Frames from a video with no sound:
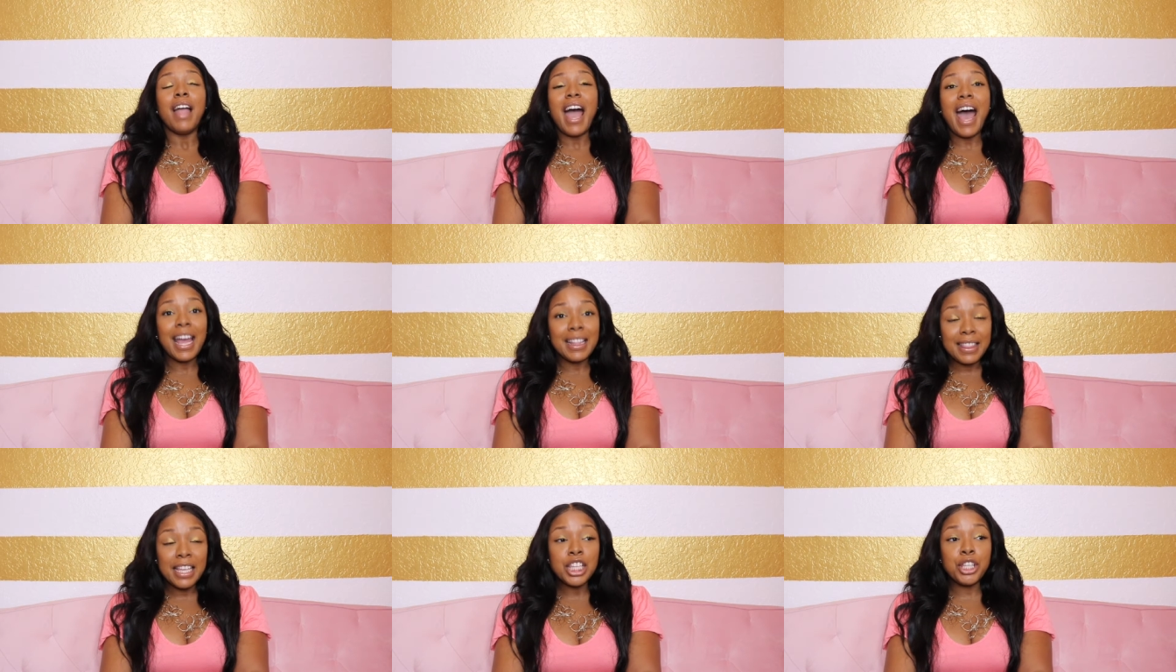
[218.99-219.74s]
I
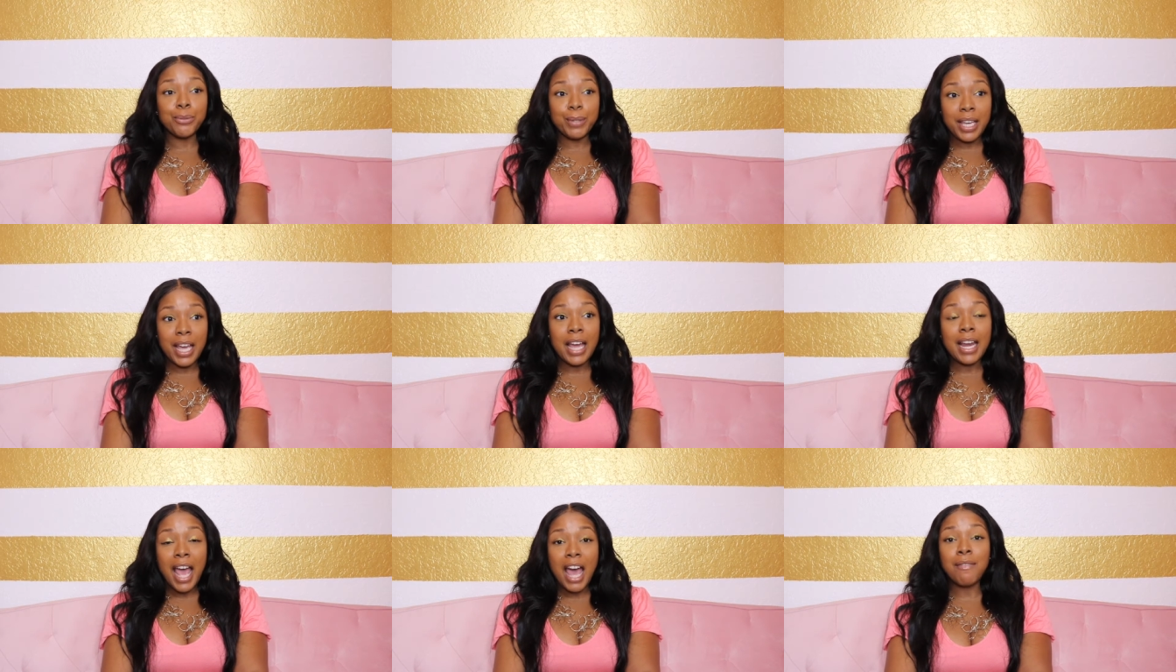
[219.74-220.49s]
think you
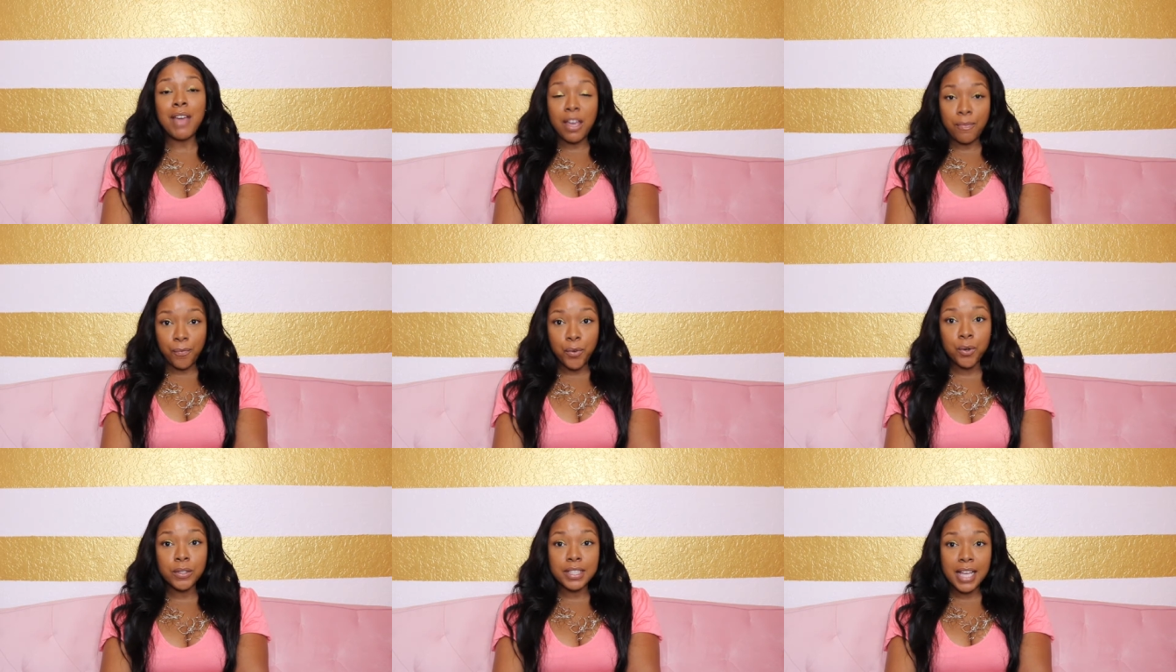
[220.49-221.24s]
can have a
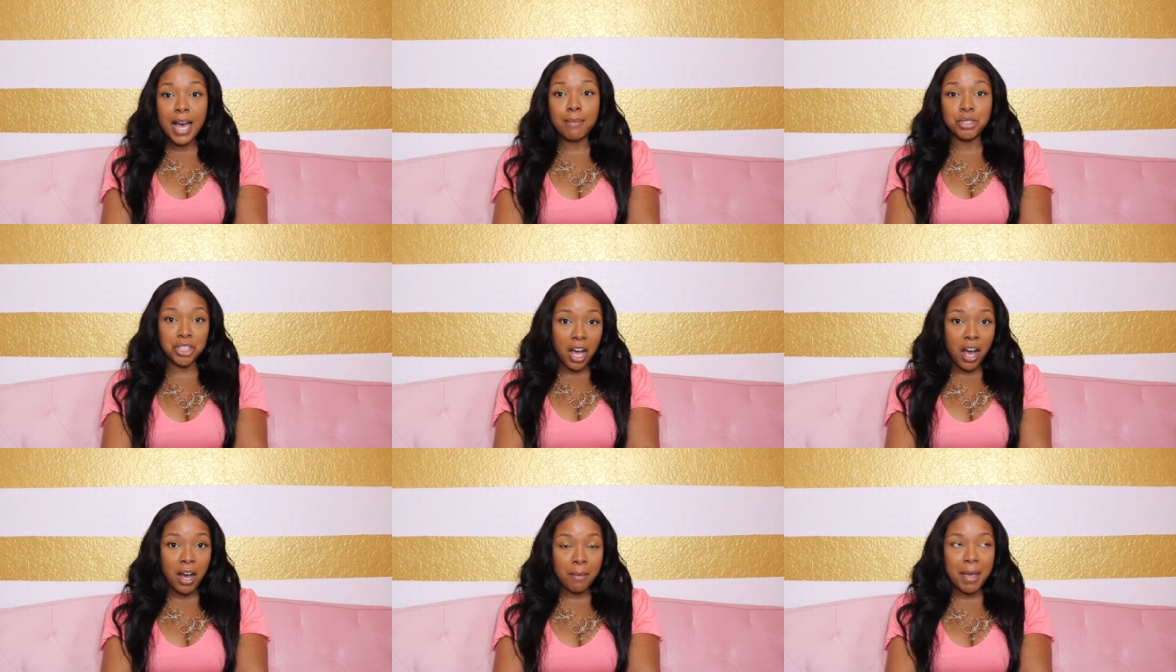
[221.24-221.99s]
full-time
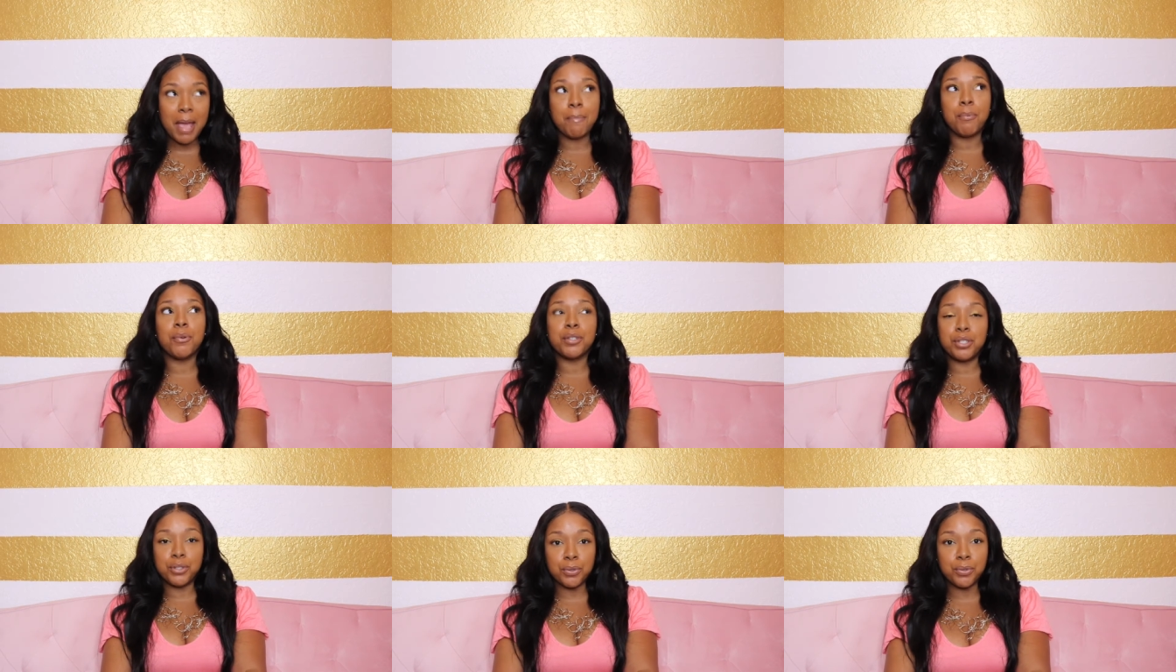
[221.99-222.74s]
job and
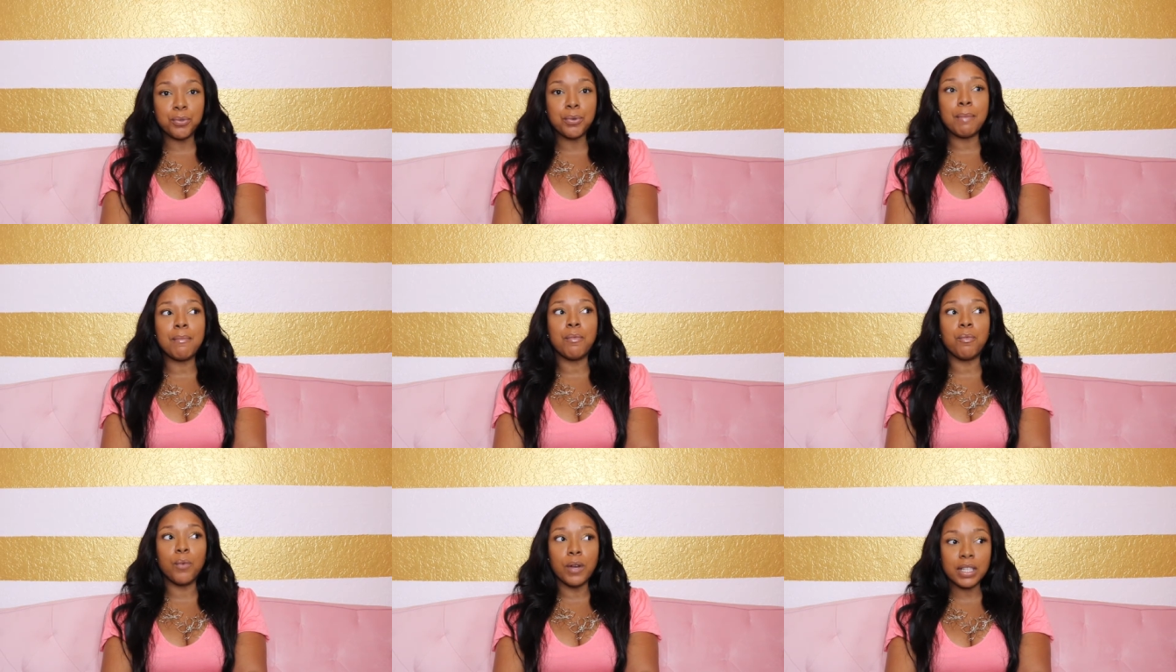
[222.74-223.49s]
pursue
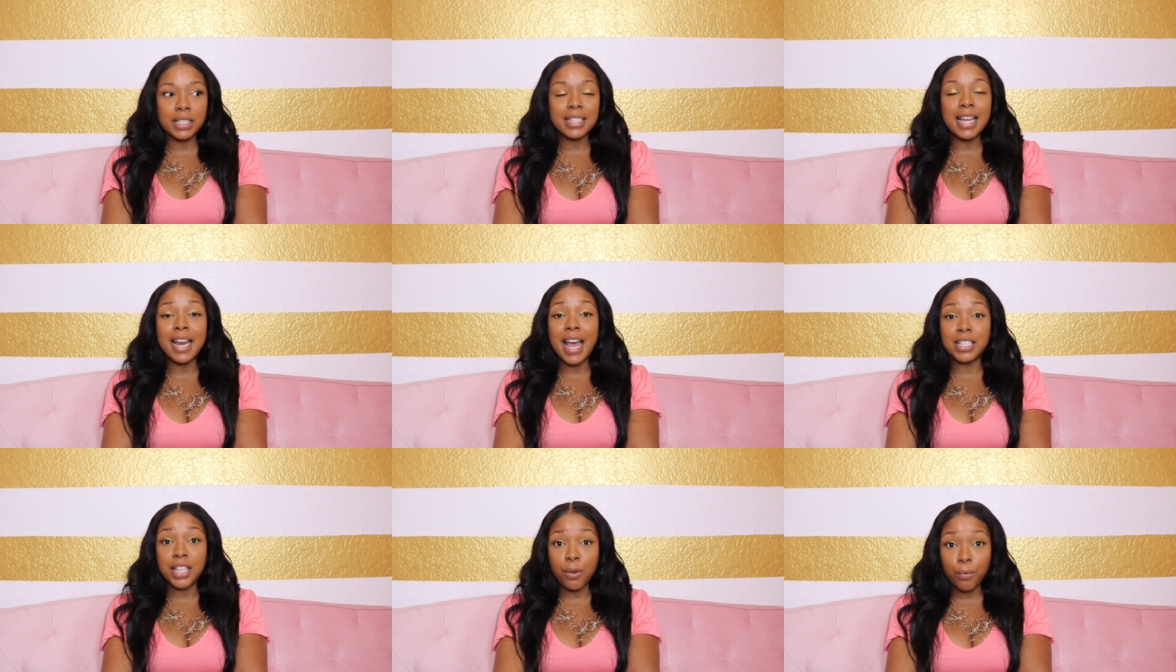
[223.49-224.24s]
real estate
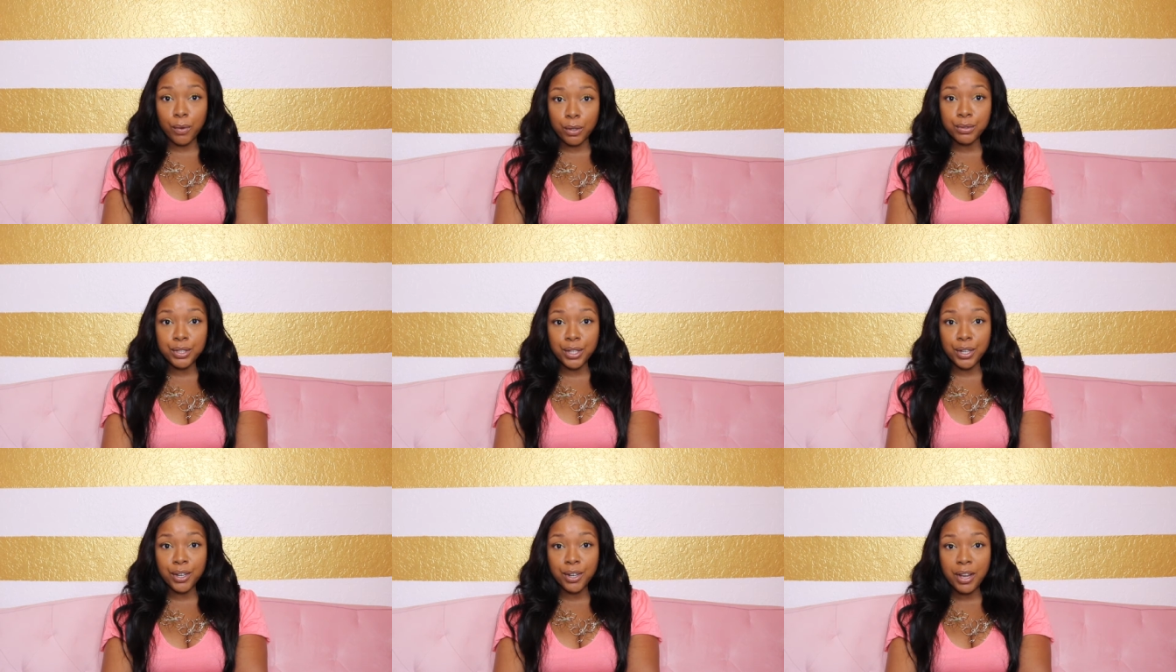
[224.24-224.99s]
as a
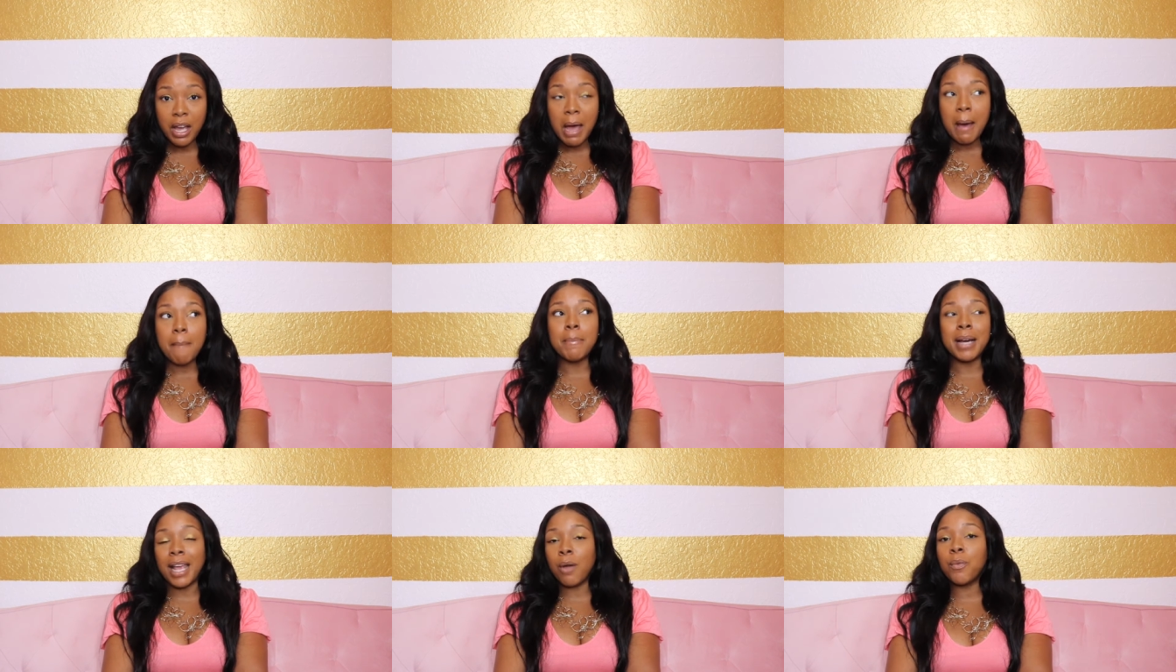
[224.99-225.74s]
realtor,
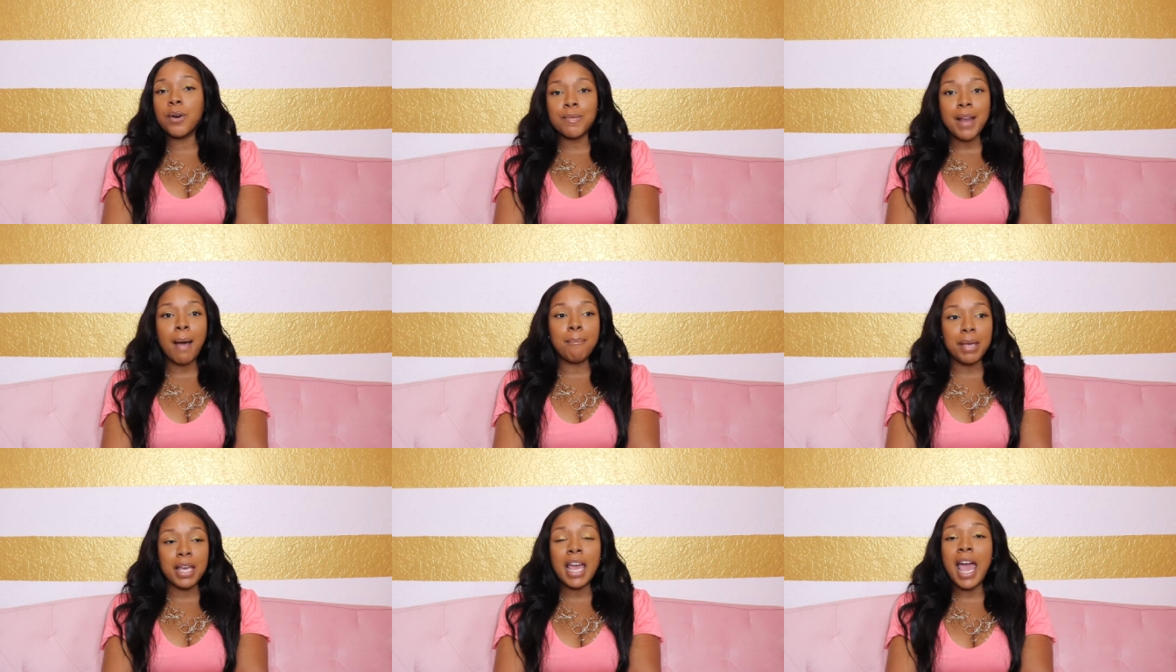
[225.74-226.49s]
but it will not
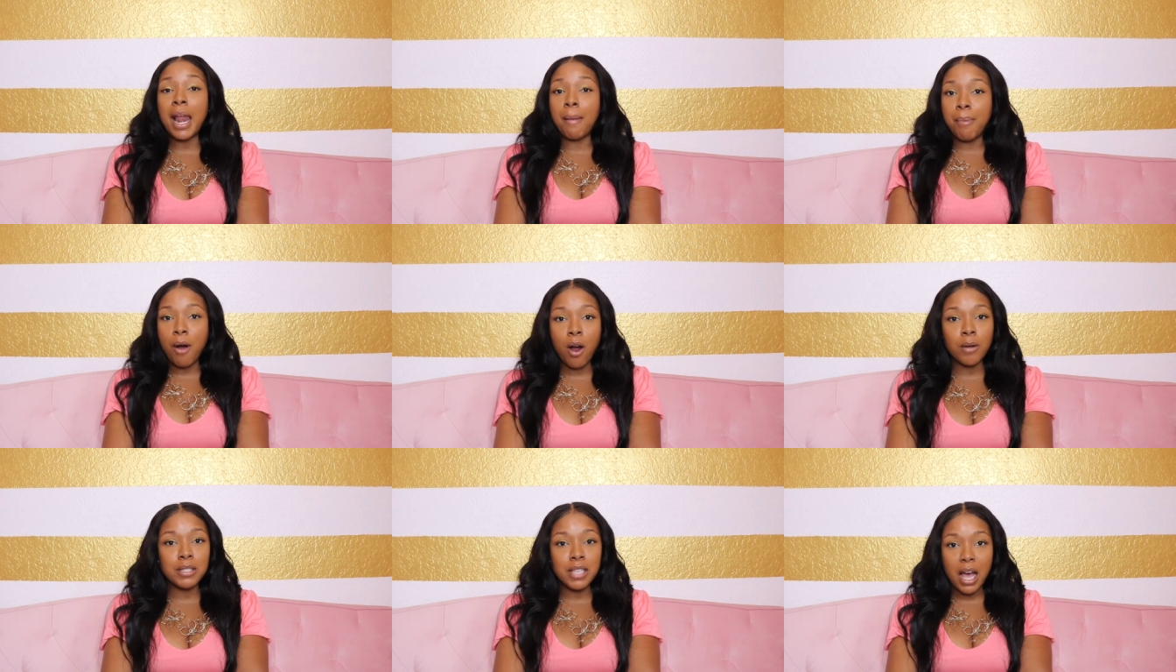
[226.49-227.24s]
be at a
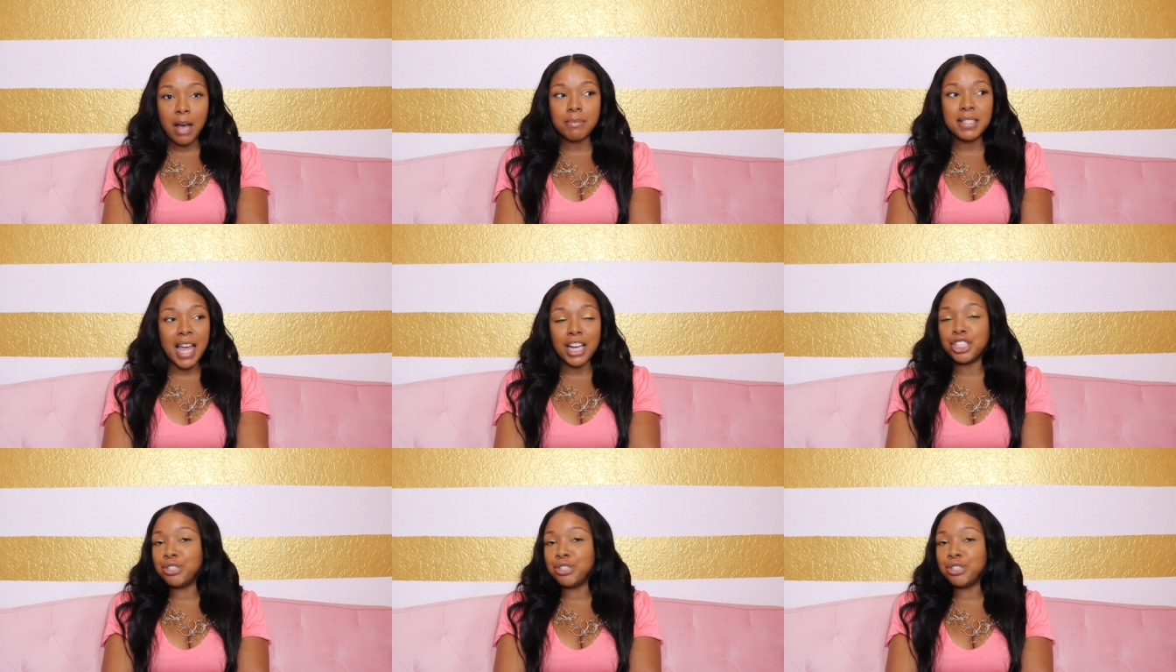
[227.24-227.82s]
part-time status.